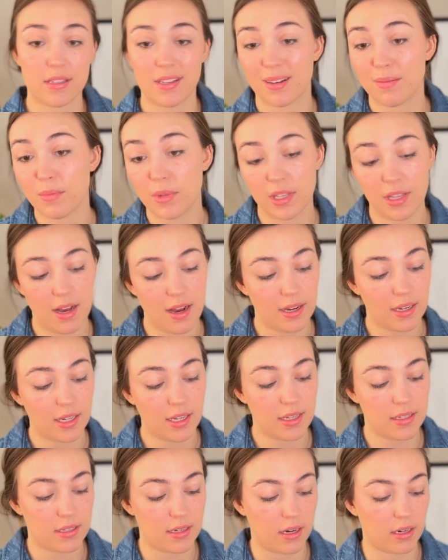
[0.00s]
Like Milani
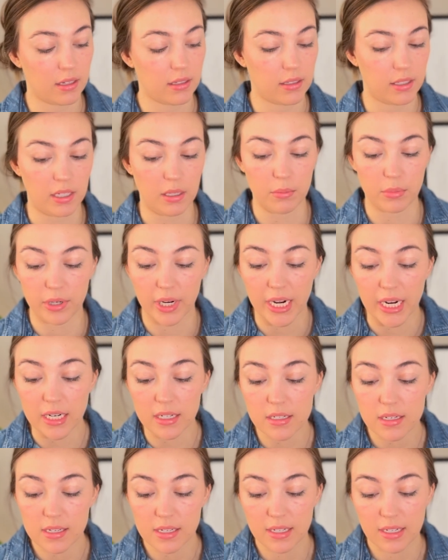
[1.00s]
is not a clean brand.